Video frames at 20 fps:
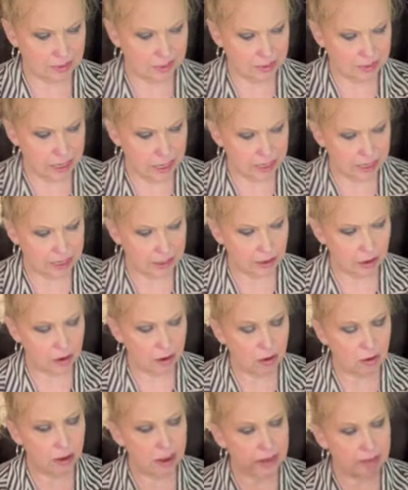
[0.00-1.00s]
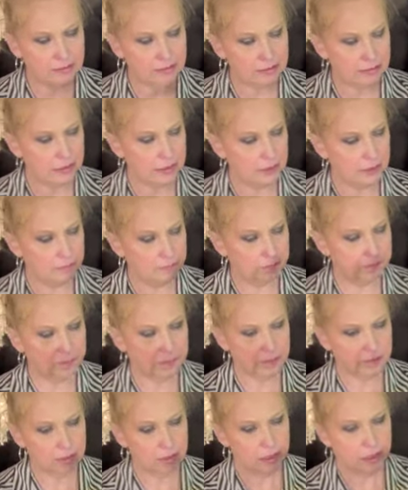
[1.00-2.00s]
Kind of, oh, I see.
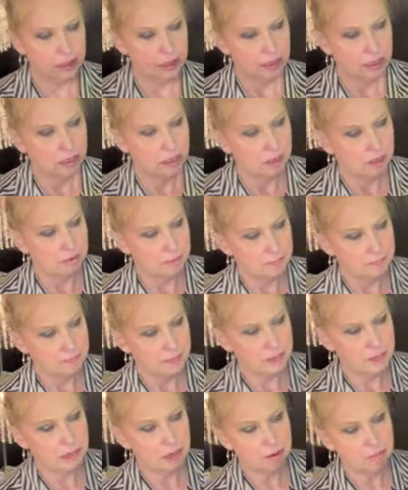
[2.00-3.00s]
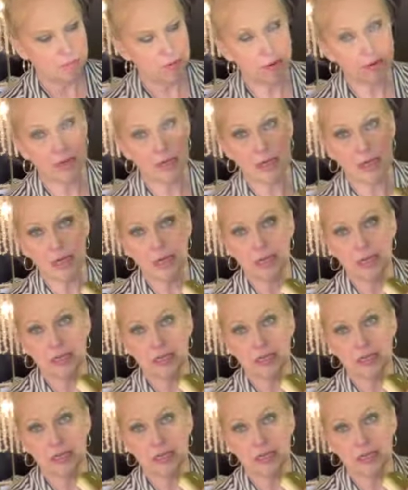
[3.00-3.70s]
It got broken here.